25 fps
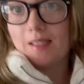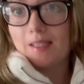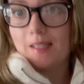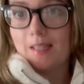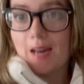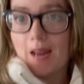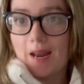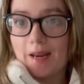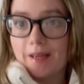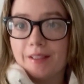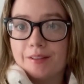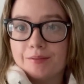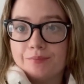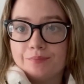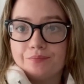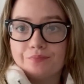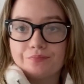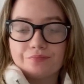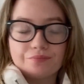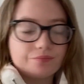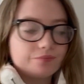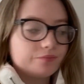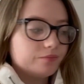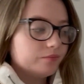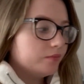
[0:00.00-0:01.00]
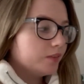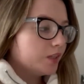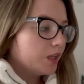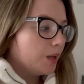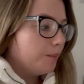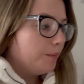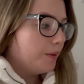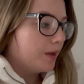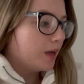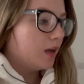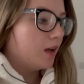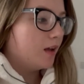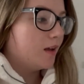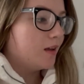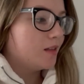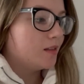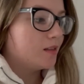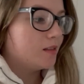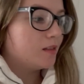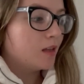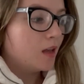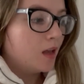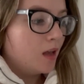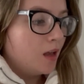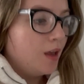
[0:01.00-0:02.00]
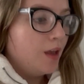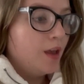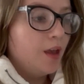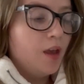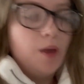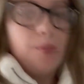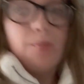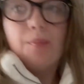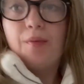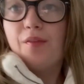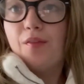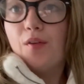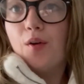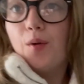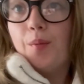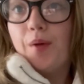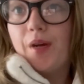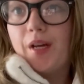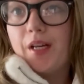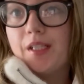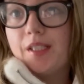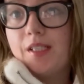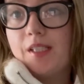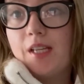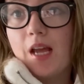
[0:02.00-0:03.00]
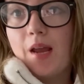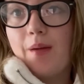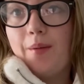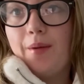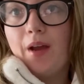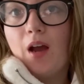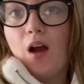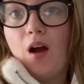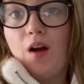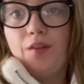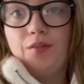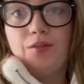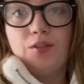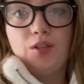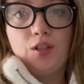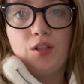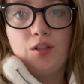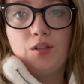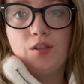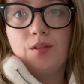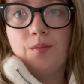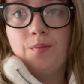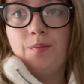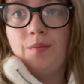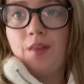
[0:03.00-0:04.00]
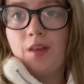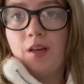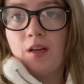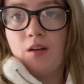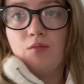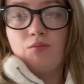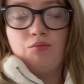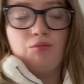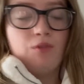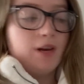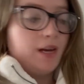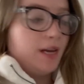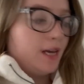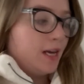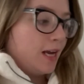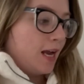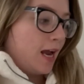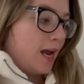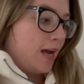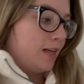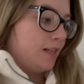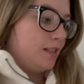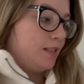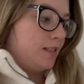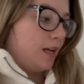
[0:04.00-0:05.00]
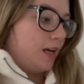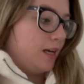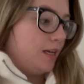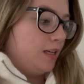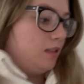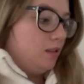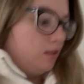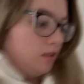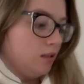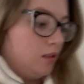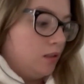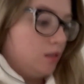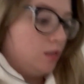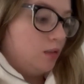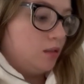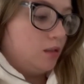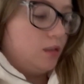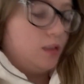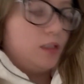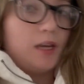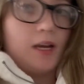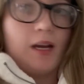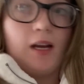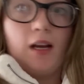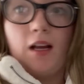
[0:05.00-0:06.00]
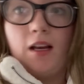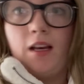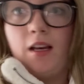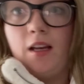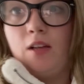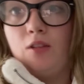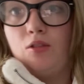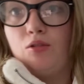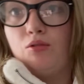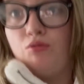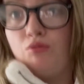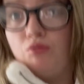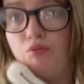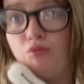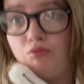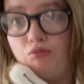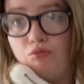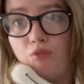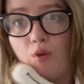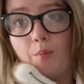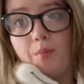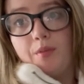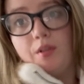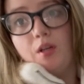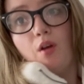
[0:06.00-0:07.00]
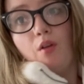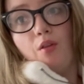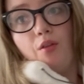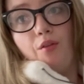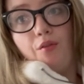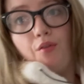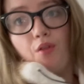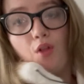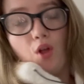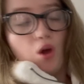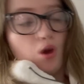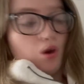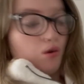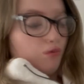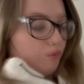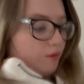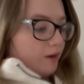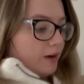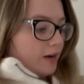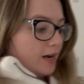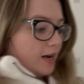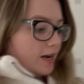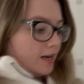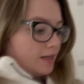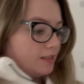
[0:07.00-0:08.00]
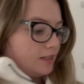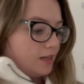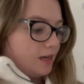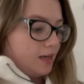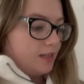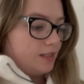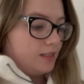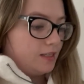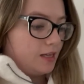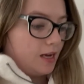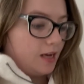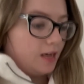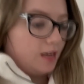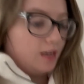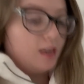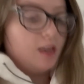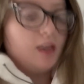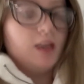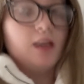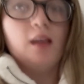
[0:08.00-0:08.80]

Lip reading: today because before work today we have to do something really exciting. I nearly just dropped it on the floor. Really exciting.